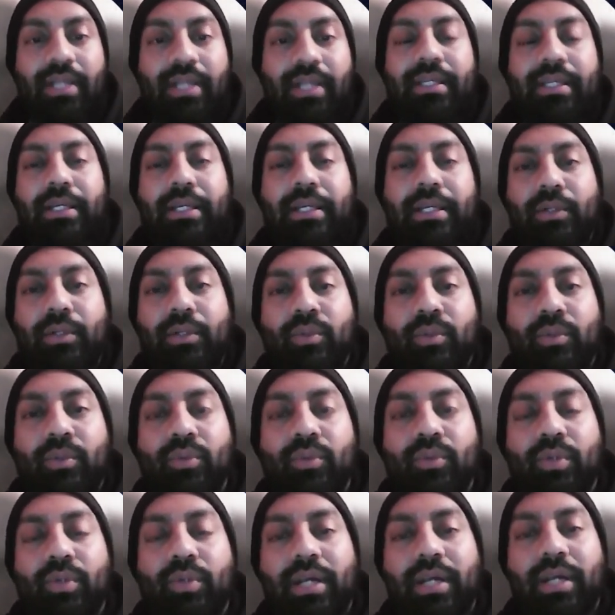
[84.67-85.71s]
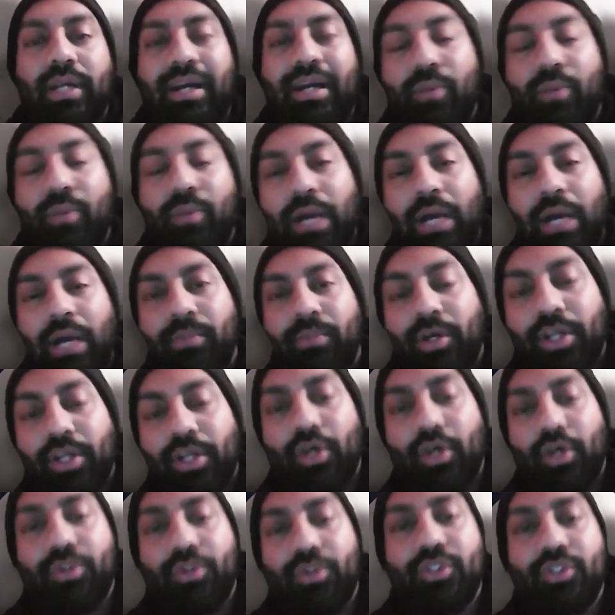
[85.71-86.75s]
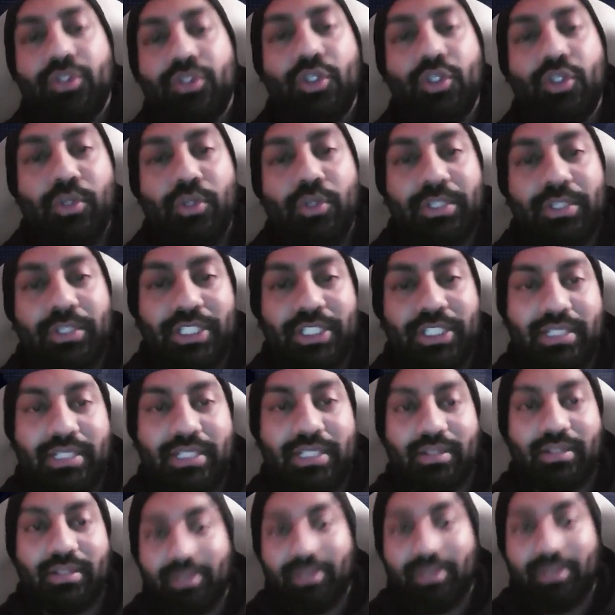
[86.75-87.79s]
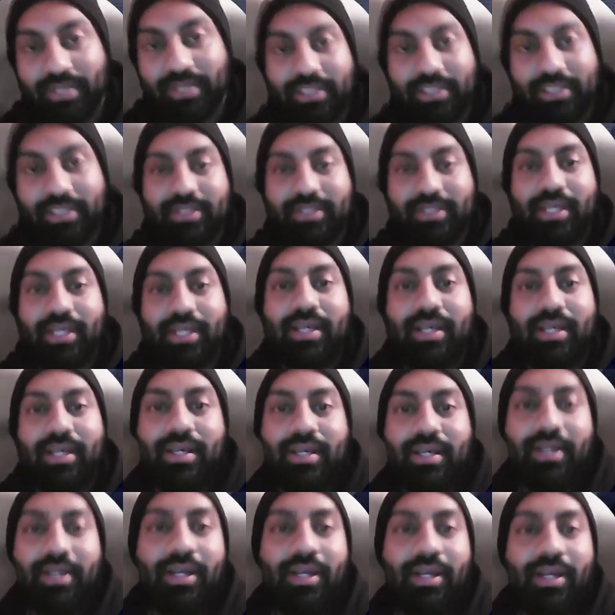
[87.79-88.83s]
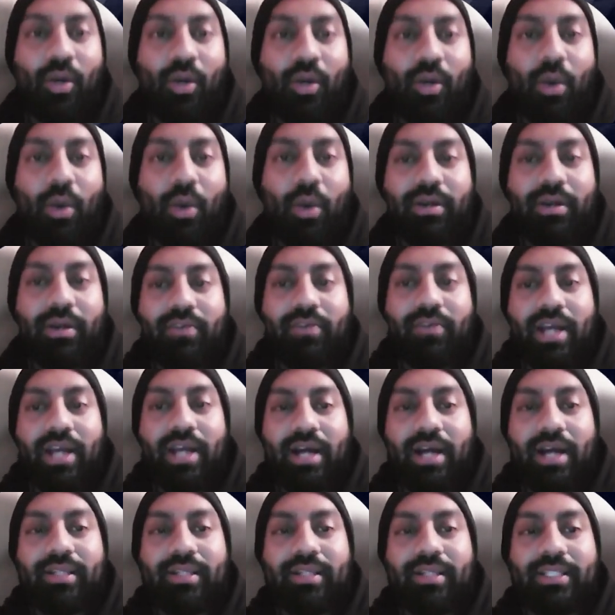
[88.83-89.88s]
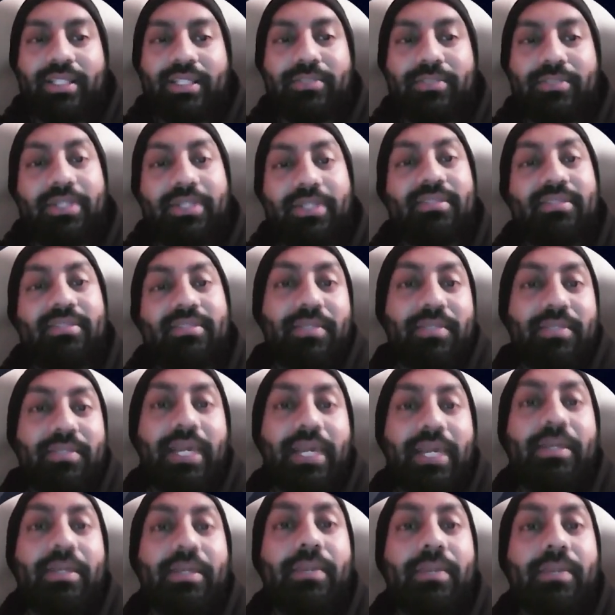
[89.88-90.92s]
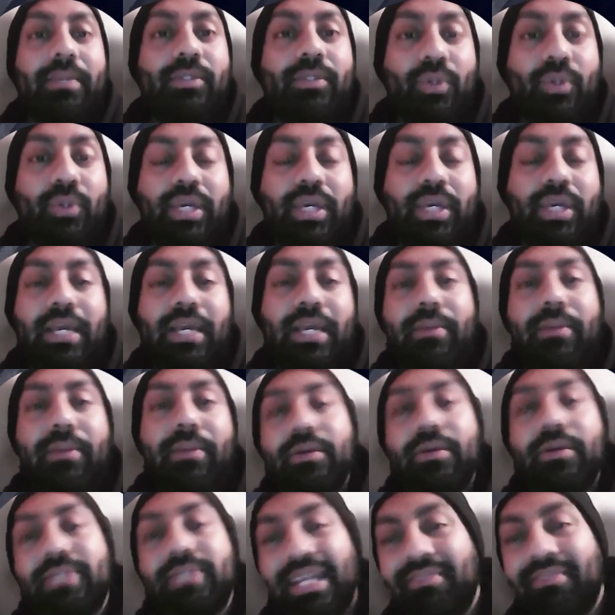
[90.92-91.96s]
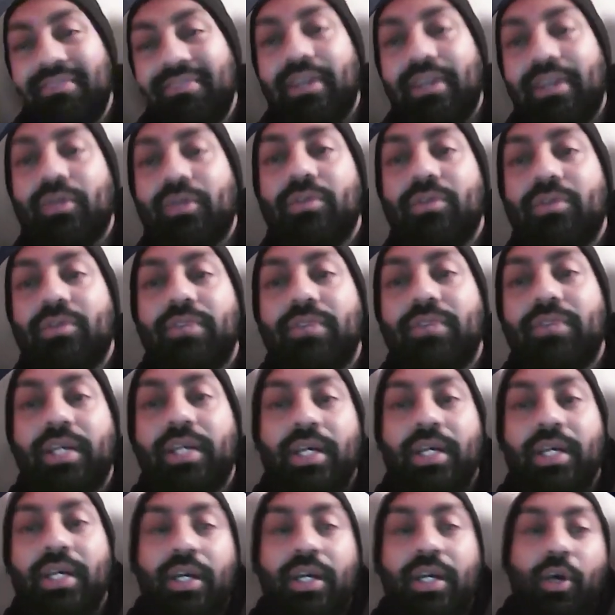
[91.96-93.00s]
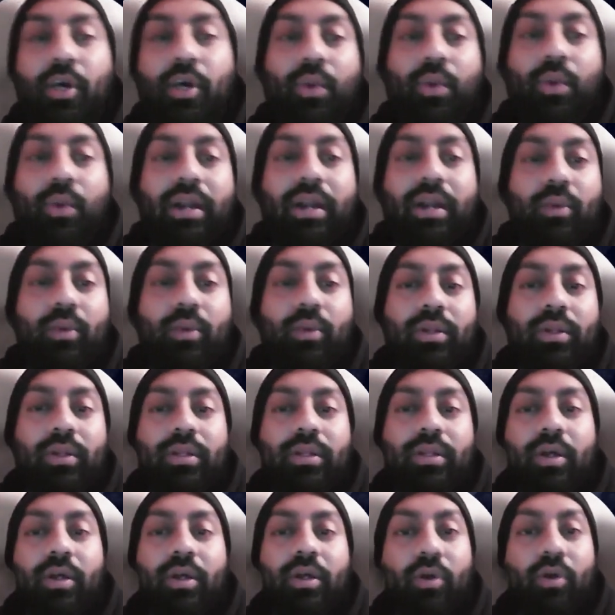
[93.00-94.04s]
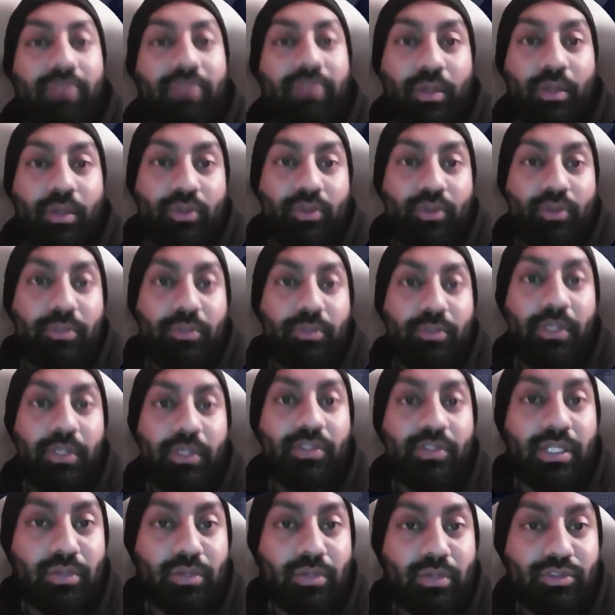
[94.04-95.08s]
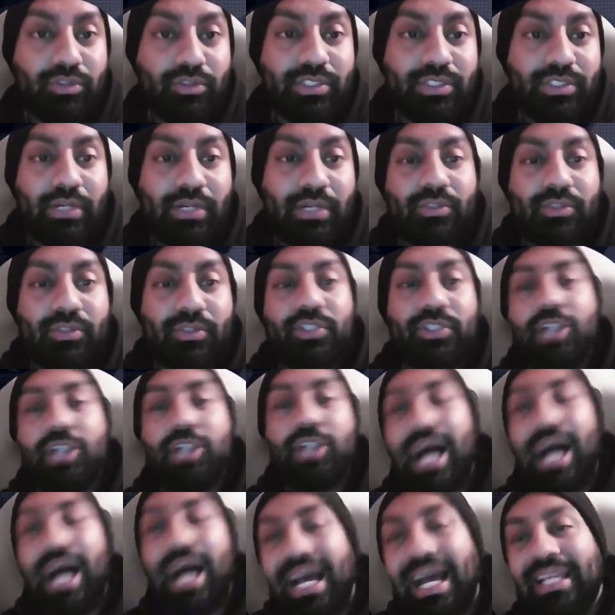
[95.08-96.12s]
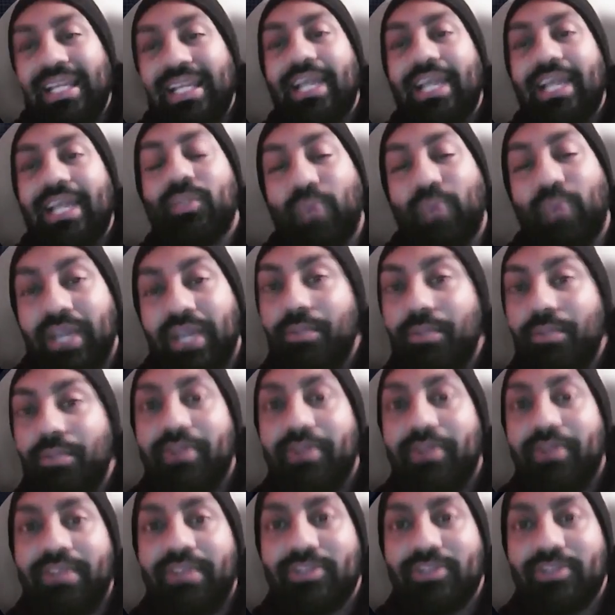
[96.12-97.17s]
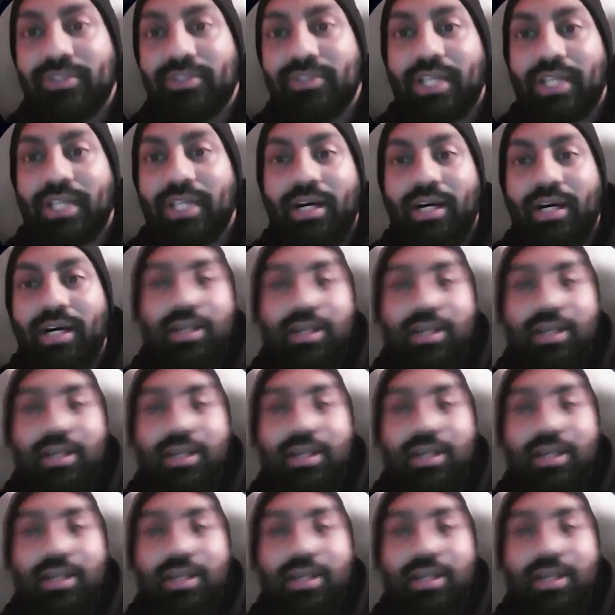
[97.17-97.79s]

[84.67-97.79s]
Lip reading: Now, I'm not going to go into too much detail on this webinar regarding this because it's something I'm going to be talking about in Vancouver, where I will hopefully also be using ultrasound to highlight where the blood vessels are.